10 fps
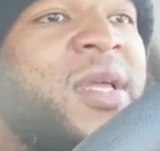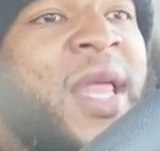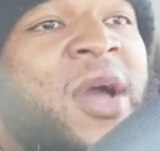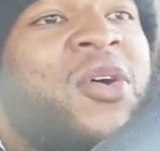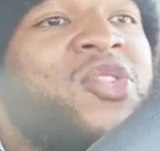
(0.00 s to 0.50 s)

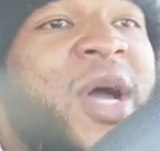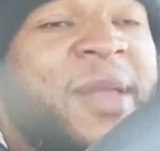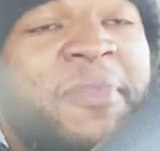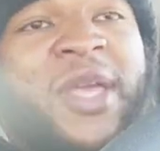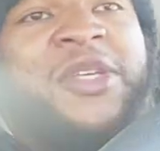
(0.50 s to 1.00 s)
they gonna
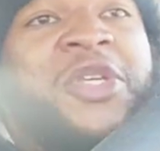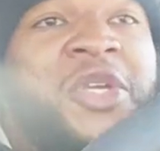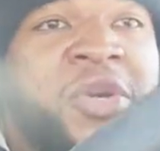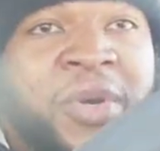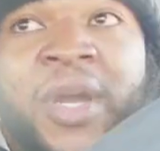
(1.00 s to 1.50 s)
try to pit
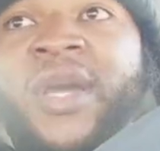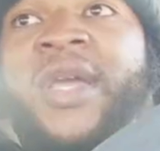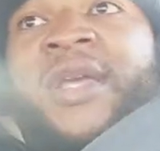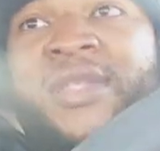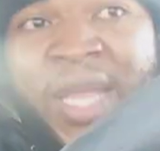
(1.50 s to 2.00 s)
Shakur
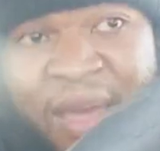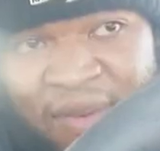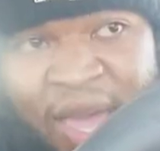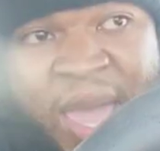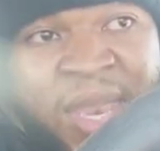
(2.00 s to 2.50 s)
against
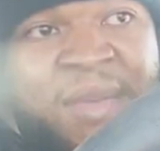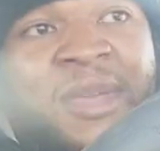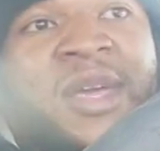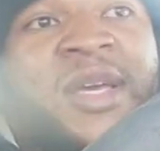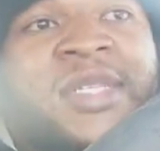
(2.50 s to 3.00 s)
Devin Haney
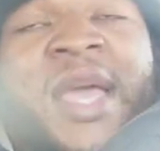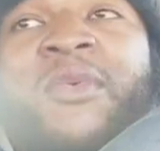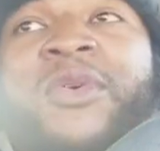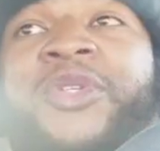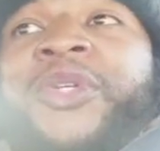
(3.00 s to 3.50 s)
because they
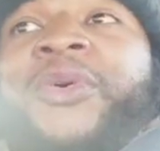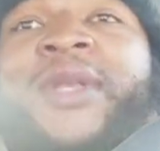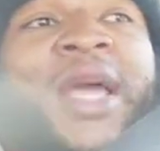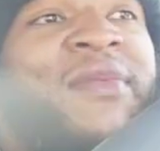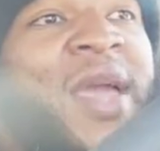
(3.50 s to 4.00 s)
want Shakur
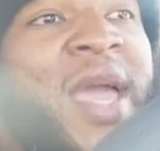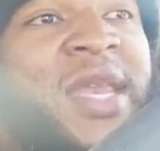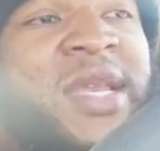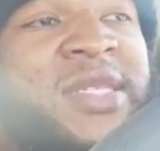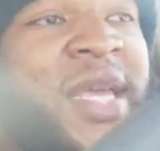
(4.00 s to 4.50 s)
and Devin
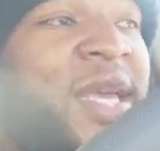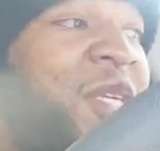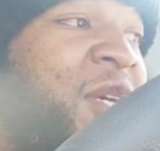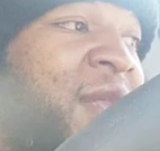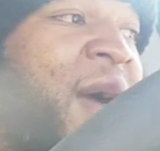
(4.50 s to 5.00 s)
Haney to take
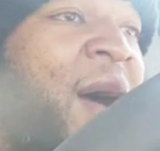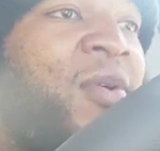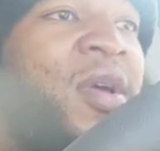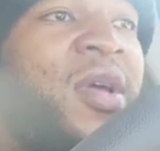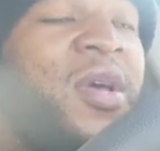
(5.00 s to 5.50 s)
each other
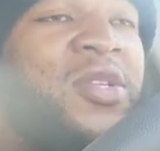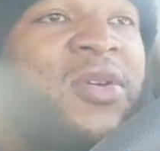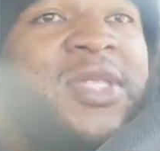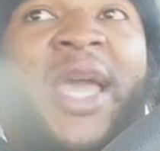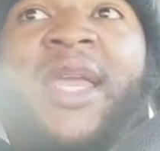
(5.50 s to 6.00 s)
out.
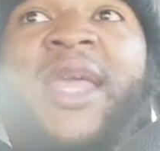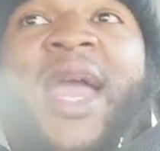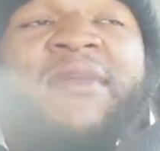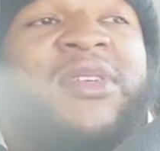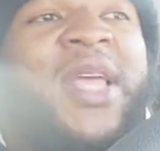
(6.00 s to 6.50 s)
So Tank
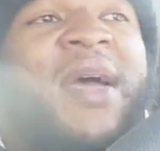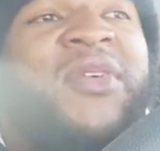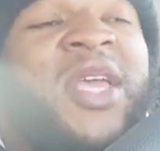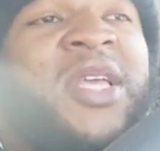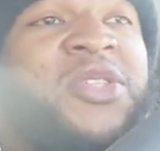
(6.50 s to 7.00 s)
Davis
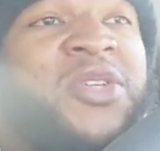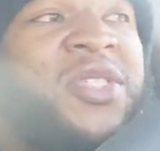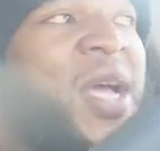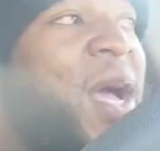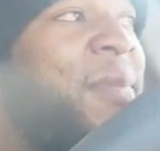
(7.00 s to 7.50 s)
have an easier
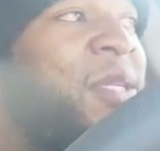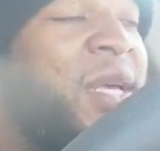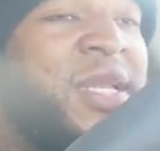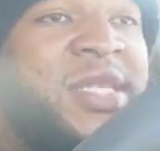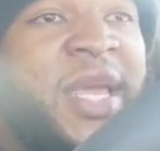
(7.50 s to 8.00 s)
time
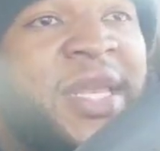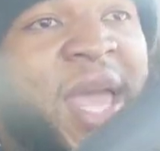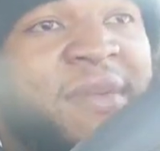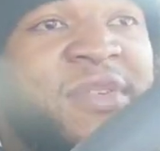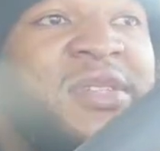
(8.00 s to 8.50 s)
instead of Tank
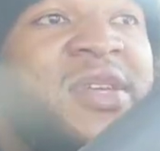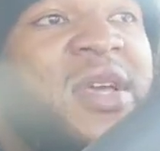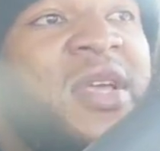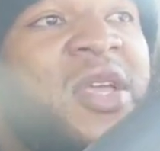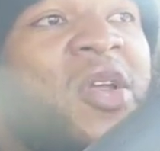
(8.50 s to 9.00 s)
Davis,
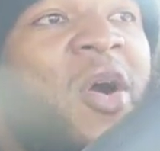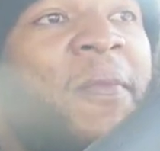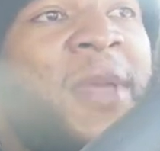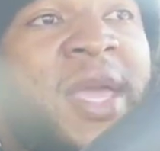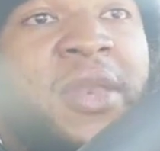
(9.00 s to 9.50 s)
you know,
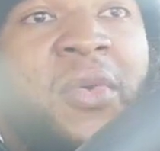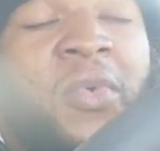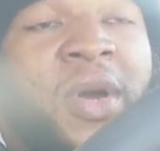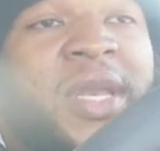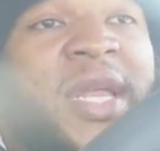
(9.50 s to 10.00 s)
being the
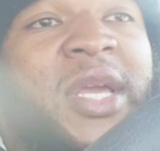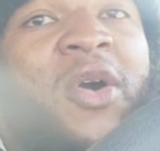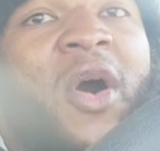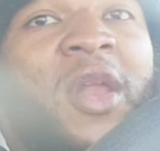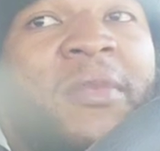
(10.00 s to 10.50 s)
one that he
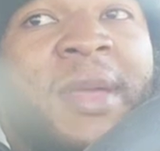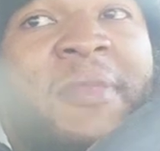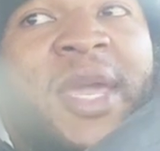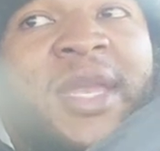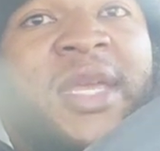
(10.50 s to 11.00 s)
called them
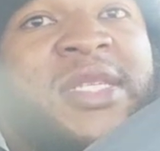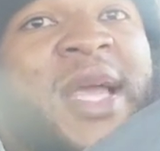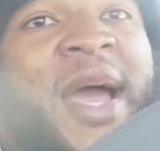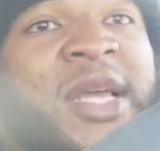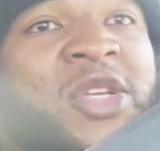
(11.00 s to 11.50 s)
and picking these
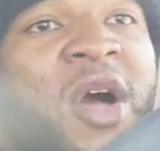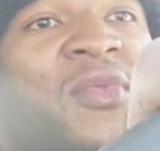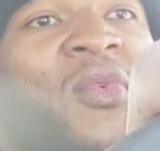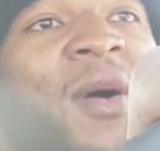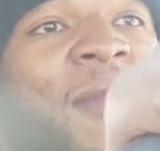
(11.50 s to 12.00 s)
guys off
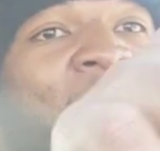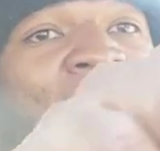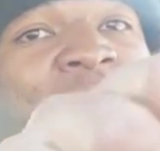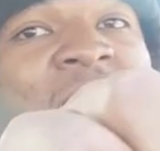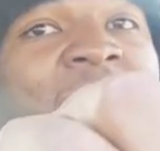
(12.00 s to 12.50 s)
one by
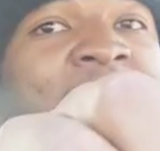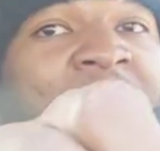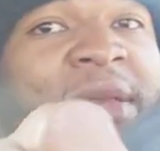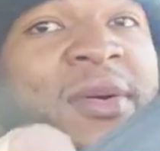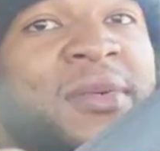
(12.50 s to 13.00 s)
one and
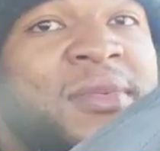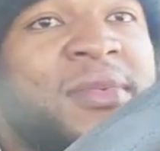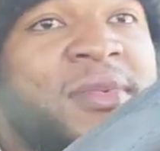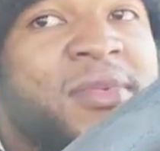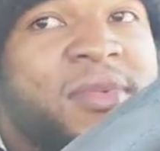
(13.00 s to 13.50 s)
beating
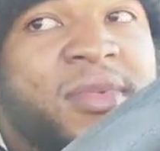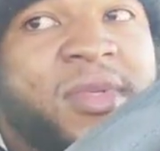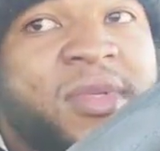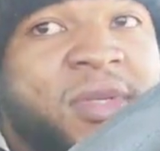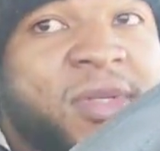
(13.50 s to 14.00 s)

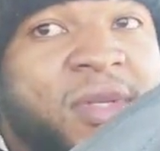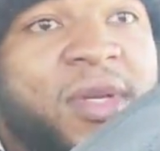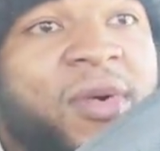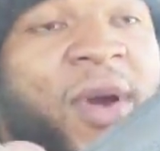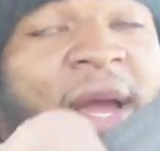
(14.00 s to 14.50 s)

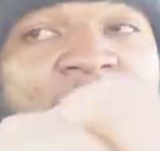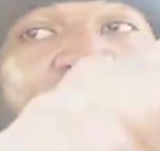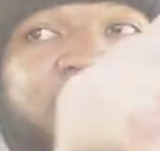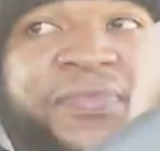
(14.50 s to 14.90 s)
them, right?